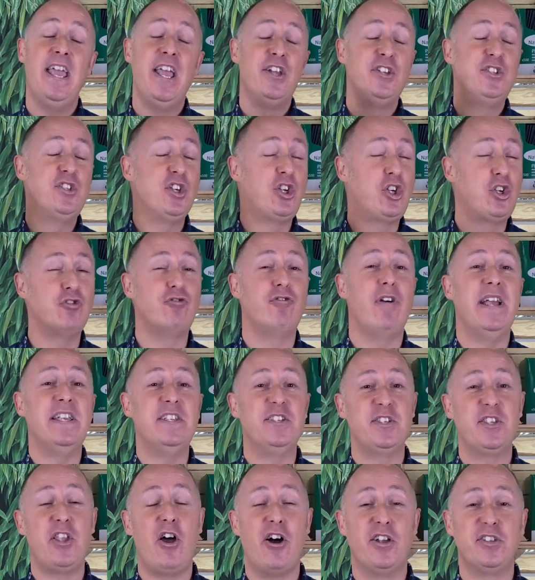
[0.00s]
It's a great
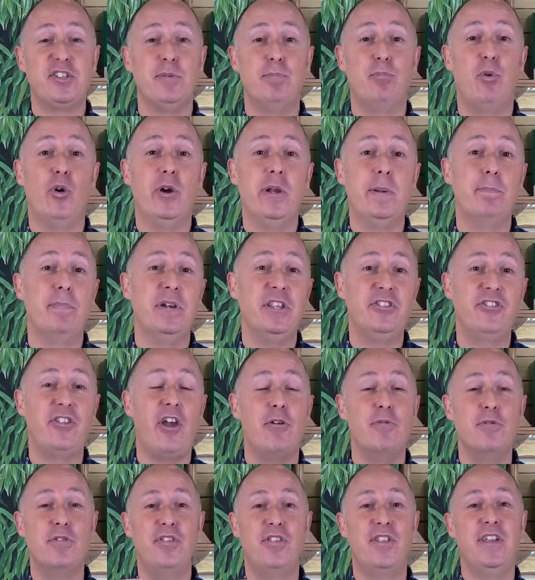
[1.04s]
starter point, but
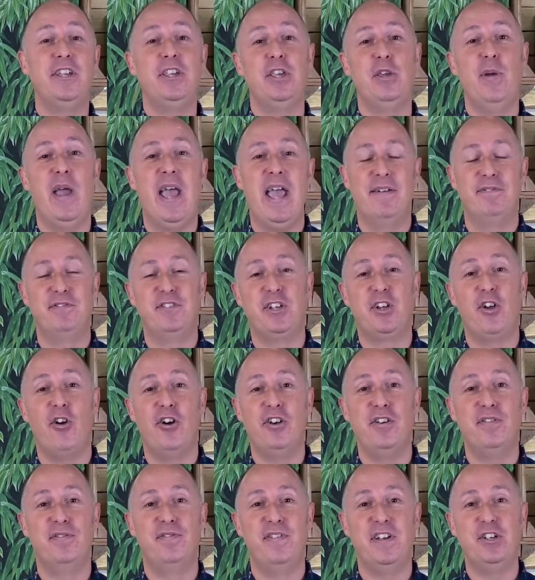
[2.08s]
don't think you have to kind
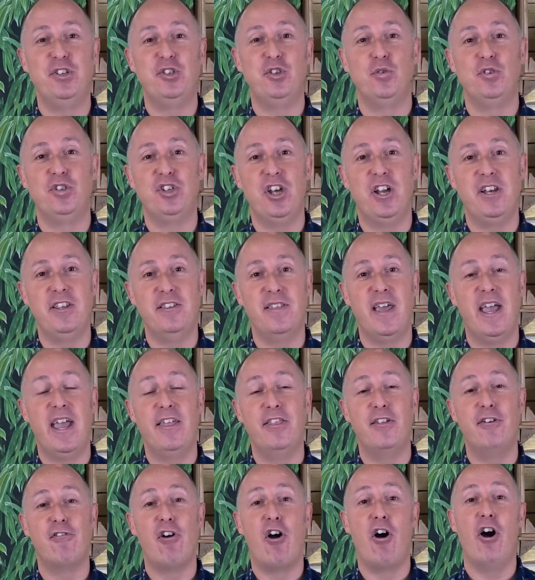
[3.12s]
of finish your journey there.
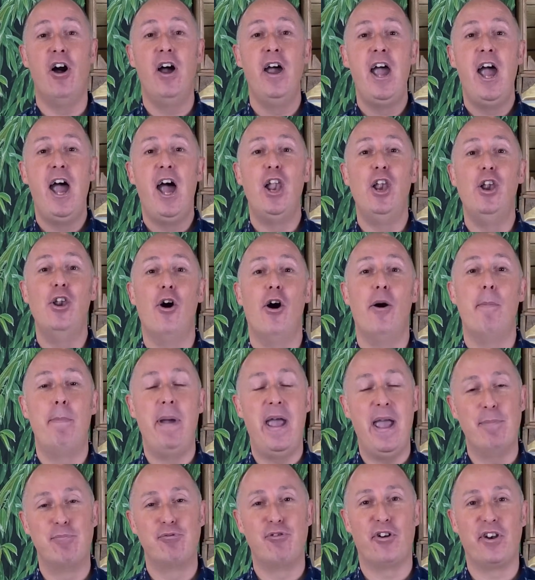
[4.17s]
There are a lot
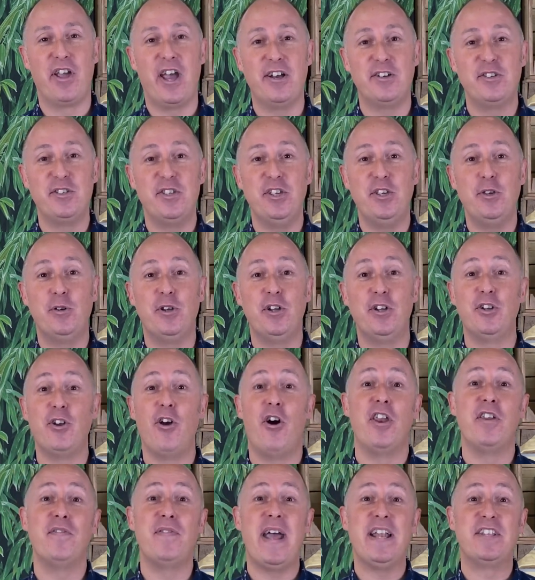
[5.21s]
better products that you can
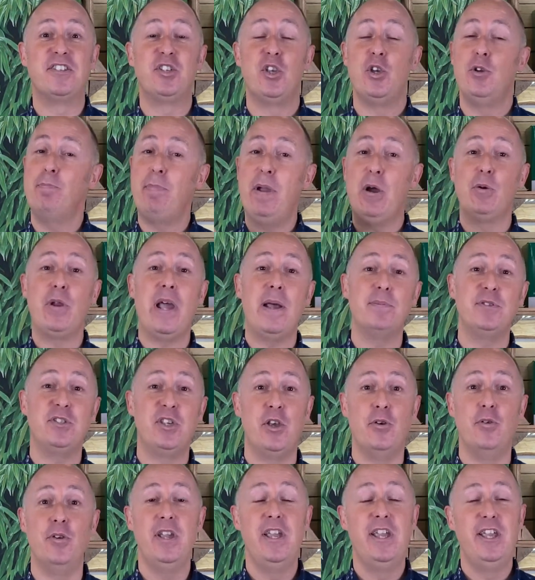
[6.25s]
kind of add to, build up
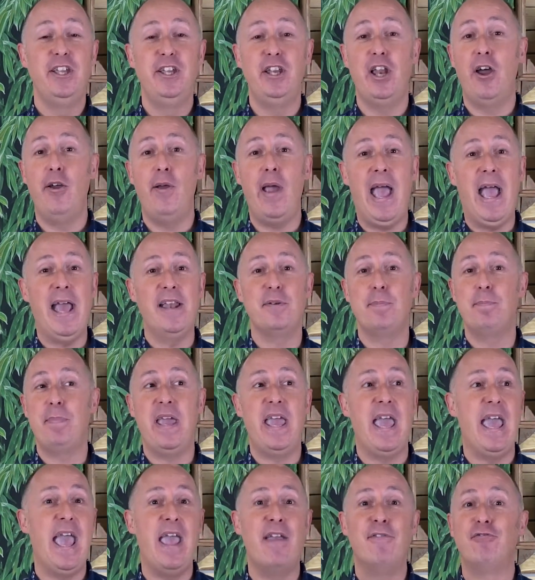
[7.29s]
to, you know, add a
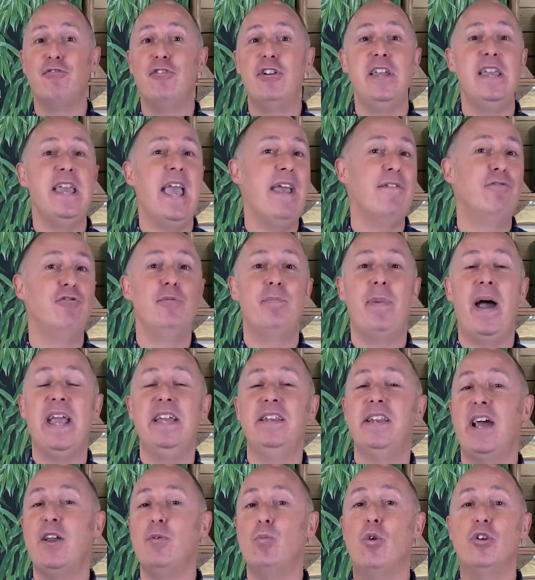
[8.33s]
bit every
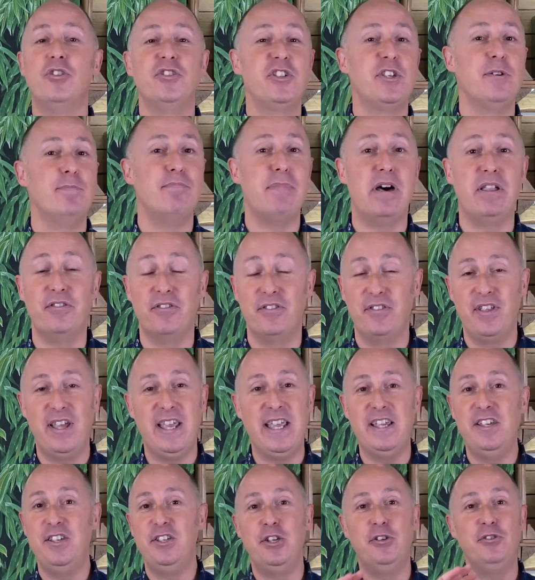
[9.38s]
payday, once a month.
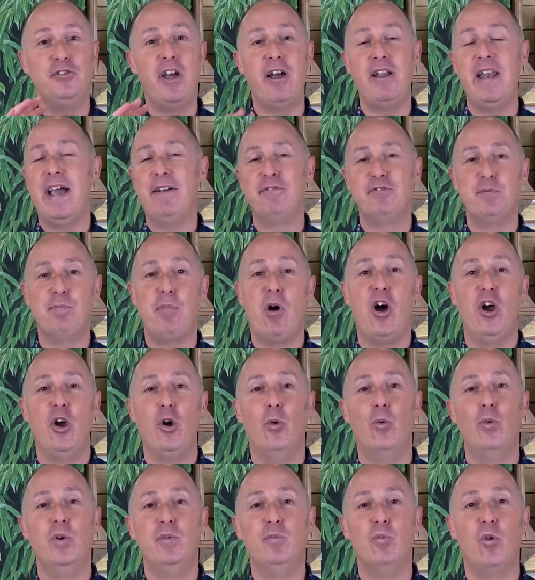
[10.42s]
You don't have to buy it
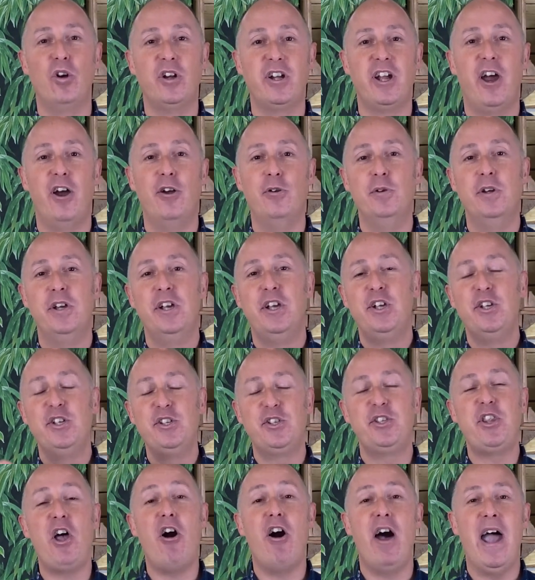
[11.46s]
all in one go.
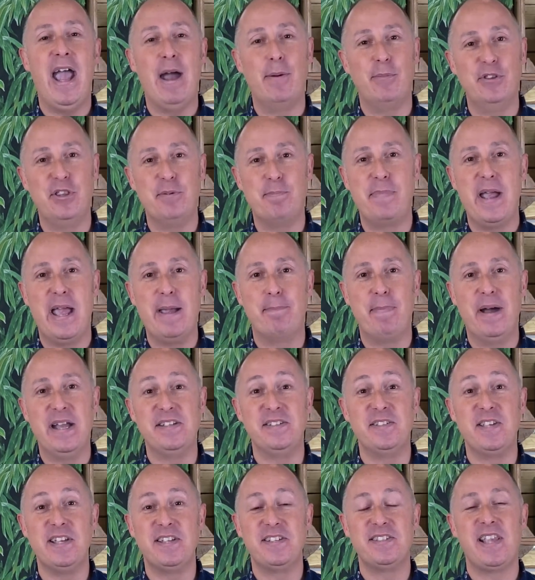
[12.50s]
Start out with the bare
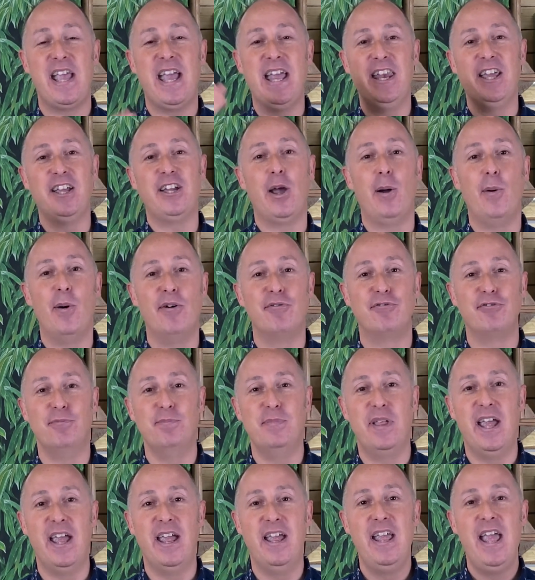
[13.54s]
basics and then go up from
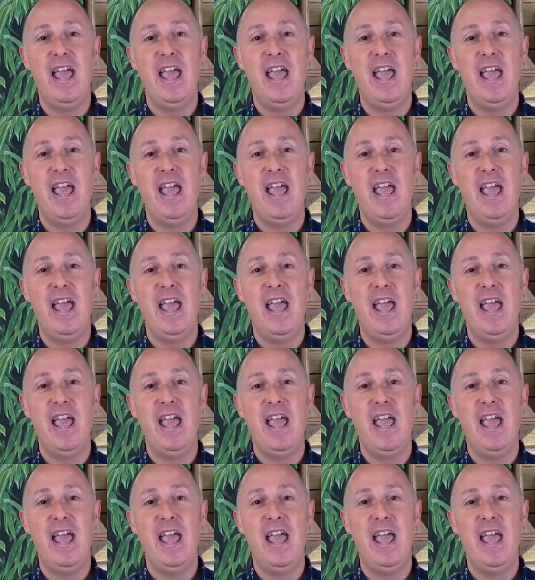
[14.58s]
there.